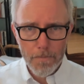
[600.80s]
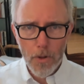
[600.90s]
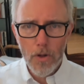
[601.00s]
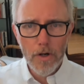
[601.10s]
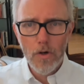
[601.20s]

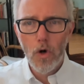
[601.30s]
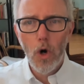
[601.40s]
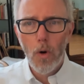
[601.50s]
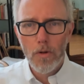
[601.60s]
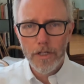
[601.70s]
political
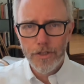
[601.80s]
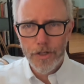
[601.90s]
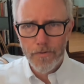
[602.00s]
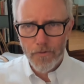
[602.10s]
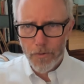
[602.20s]

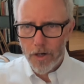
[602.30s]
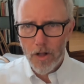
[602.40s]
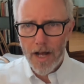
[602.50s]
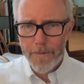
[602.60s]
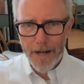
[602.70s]
coalition for
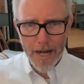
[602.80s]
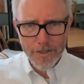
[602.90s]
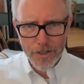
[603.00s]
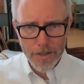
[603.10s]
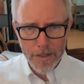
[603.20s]
climate
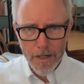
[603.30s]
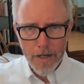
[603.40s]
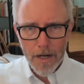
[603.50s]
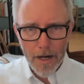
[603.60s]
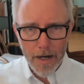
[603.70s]
action
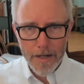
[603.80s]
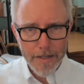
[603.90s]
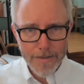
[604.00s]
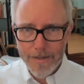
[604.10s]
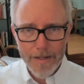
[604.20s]

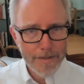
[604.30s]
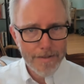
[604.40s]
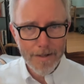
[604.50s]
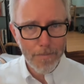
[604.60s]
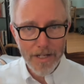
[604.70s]

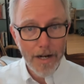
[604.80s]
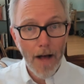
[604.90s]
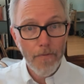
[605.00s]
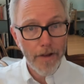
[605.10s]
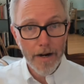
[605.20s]
is simply
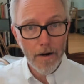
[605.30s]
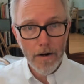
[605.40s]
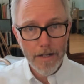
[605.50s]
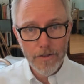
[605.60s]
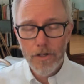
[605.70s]
not there.
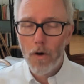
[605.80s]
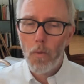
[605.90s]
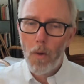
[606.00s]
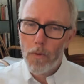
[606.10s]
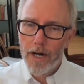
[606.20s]
And so
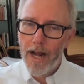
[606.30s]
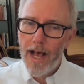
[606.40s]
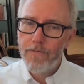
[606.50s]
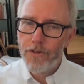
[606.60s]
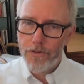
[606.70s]
what we're going to
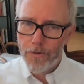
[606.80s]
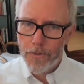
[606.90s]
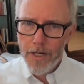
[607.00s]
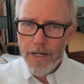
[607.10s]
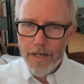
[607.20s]
have to do
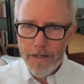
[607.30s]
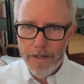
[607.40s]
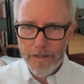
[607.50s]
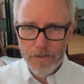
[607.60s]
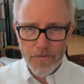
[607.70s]

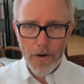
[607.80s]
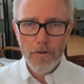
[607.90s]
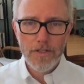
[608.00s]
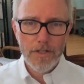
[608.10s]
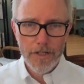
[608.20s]
is
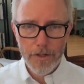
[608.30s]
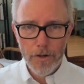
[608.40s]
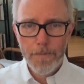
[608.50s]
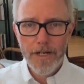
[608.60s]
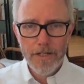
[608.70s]
focus in the
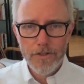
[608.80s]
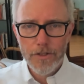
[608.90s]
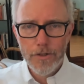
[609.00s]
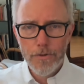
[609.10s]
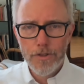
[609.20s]
European
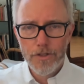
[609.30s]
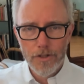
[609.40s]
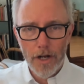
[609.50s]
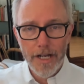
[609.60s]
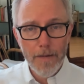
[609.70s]
institutions
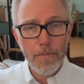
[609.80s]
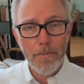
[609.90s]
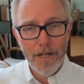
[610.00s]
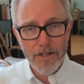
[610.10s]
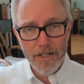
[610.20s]
on
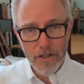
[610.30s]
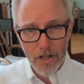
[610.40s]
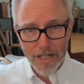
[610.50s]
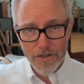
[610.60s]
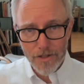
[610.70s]
implementing the
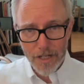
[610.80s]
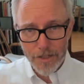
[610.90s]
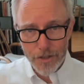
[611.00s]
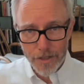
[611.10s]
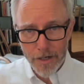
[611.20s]

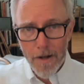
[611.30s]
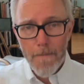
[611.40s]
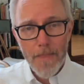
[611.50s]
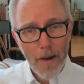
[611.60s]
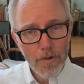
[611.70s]
legislation
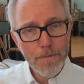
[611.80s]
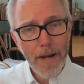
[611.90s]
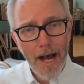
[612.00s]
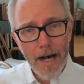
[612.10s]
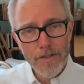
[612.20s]
that was
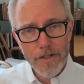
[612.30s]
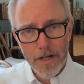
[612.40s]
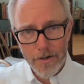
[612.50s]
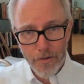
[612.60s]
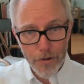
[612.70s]
passed
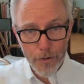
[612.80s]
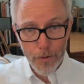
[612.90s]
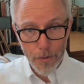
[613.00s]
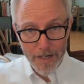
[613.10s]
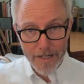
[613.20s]
under the
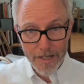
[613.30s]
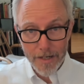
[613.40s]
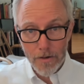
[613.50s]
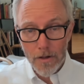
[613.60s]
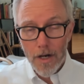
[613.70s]
new Green
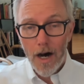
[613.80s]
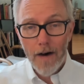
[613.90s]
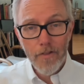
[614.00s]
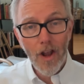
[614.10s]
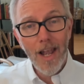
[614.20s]
Deal
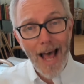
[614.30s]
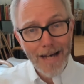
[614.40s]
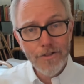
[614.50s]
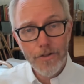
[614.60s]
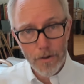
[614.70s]
of the
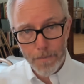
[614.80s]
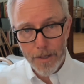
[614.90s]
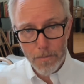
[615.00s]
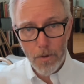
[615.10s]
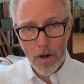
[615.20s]
last
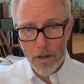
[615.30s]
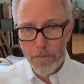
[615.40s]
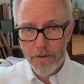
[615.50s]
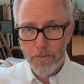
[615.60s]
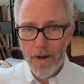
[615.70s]
European
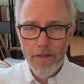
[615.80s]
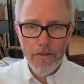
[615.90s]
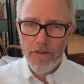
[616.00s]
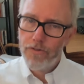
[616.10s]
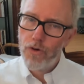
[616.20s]
Parliament, rather
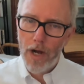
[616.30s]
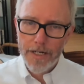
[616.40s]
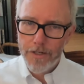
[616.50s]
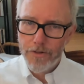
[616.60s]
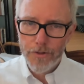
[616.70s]
than
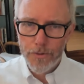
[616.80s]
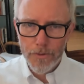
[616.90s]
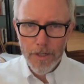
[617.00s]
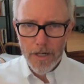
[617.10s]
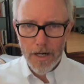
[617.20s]
trying to
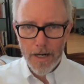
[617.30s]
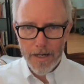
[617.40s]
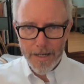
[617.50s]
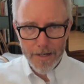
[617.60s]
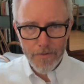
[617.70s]
do
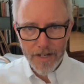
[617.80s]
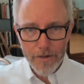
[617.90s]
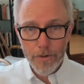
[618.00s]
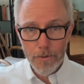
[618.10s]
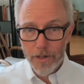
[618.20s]
anything
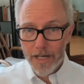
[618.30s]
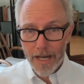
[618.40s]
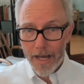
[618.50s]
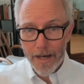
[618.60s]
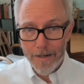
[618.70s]
new
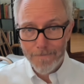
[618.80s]
looking ahead.